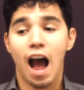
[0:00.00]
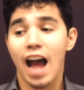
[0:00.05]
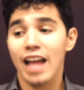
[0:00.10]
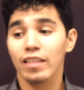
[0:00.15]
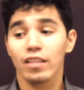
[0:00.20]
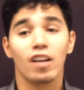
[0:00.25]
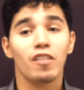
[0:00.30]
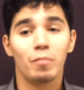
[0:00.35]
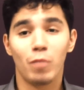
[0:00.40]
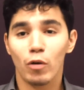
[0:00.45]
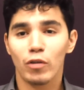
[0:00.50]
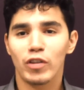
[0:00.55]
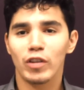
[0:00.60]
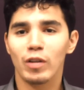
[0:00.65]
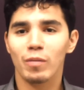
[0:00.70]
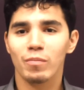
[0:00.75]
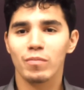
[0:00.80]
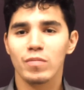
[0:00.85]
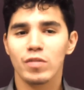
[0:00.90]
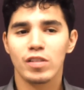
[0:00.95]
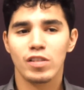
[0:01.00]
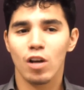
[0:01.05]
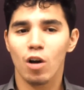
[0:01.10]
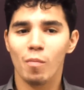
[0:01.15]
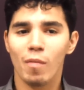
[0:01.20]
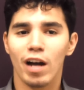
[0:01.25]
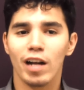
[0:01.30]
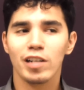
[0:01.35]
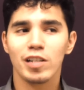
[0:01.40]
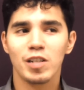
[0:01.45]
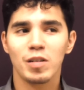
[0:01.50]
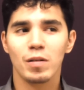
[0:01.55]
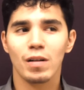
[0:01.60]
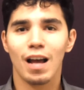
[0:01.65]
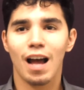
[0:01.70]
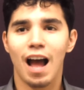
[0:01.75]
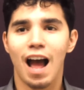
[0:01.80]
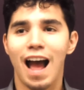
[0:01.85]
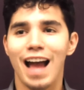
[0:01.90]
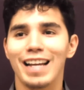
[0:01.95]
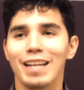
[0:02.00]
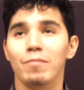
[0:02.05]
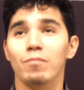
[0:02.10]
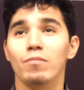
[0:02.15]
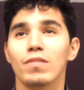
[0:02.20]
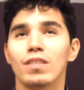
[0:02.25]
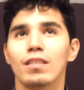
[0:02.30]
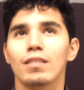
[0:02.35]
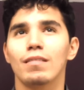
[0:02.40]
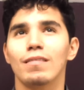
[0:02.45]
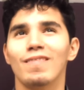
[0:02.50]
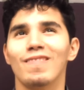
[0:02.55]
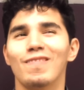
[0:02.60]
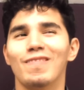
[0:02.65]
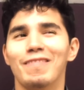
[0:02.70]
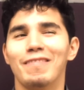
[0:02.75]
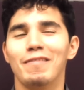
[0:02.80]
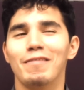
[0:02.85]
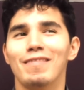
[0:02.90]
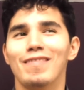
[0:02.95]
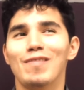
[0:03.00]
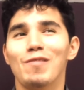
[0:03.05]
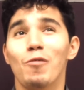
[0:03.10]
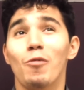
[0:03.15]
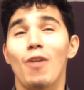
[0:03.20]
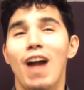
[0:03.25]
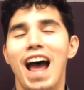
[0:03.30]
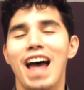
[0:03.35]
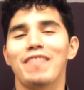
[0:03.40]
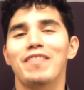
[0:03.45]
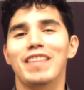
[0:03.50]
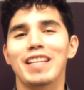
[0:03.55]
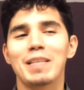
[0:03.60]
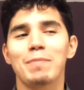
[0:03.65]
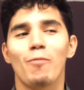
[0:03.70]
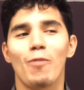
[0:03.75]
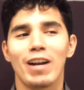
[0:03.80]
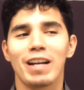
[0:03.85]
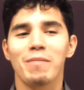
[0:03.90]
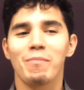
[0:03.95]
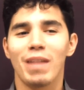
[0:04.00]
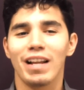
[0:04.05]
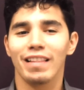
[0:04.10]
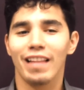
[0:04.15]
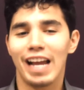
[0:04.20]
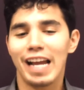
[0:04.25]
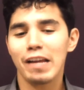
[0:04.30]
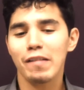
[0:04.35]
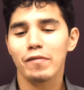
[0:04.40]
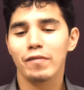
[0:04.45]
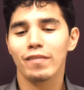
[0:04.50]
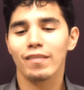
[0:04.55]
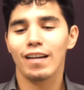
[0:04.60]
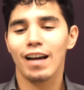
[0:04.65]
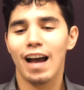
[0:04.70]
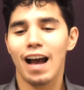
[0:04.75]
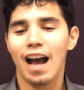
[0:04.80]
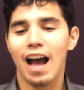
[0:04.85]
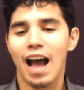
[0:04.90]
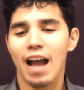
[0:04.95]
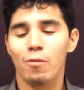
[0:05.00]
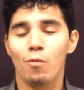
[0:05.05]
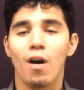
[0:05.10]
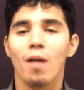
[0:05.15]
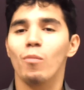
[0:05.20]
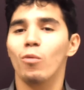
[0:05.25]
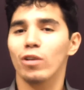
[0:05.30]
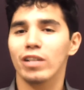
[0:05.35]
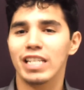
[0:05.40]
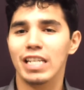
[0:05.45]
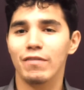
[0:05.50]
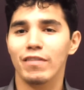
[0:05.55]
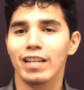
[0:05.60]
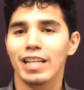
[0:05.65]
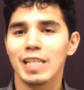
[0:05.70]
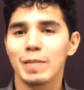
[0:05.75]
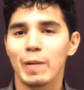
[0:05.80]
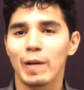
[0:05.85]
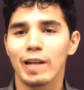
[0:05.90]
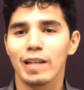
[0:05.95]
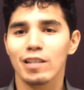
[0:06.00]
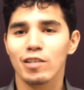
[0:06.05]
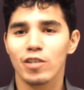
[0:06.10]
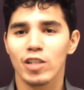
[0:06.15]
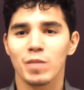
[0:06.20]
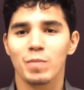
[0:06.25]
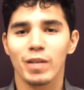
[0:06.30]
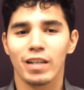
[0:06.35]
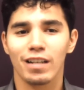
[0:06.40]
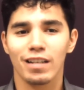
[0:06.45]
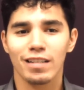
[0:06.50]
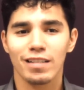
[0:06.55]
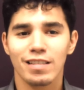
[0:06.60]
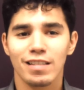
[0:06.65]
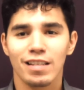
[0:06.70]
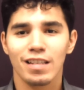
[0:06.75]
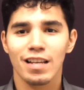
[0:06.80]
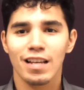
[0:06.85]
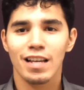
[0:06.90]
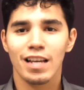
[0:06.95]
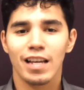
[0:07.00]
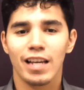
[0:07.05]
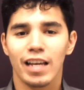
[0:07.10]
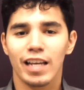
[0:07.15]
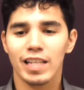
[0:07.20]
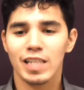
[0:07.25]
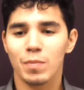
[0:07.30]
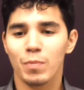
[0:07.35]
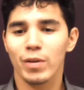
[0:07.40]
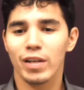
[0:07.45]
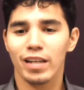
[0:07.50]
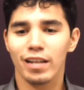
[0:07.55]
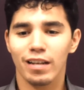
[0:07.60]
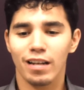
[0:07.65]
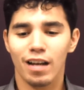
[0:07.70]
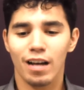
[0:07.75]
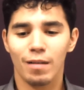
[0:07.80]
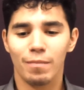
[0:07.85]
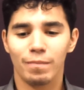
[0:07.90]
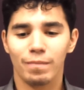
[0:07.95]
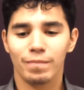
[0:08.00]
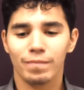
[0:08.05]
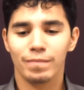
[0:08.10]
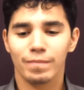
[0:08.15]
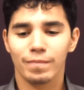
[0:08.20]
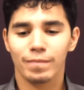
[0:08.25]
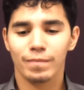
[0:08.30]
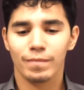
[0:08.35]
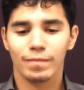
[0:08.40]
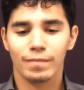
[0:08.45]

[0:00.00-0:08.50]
I love both of them so much. I am at this point in my life, I want more TV experience just because it's been um,